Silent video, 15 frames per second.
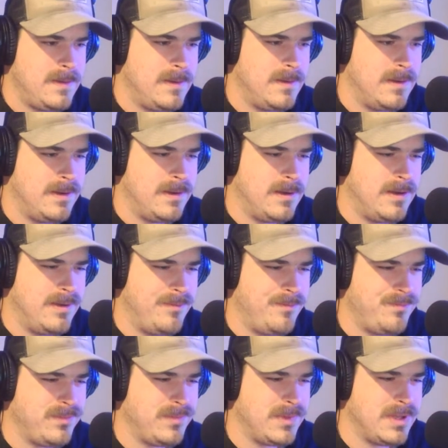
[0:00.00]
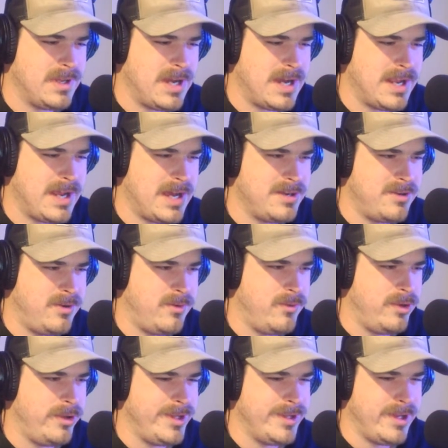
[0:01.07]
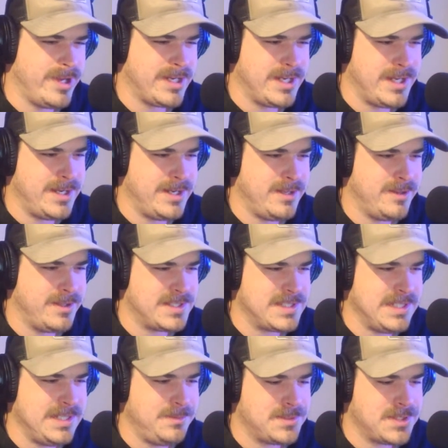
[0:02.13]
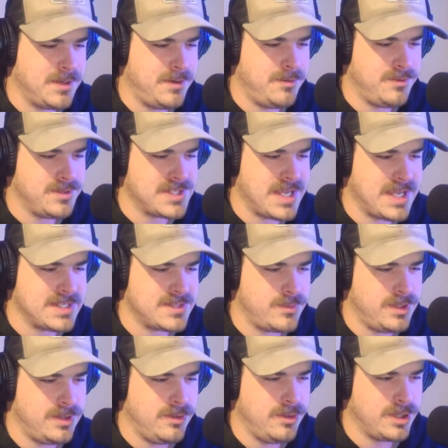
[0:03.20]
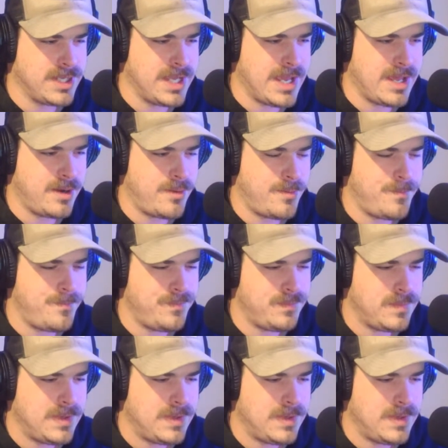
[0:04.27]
I don't really like any of the team totals as we look at them.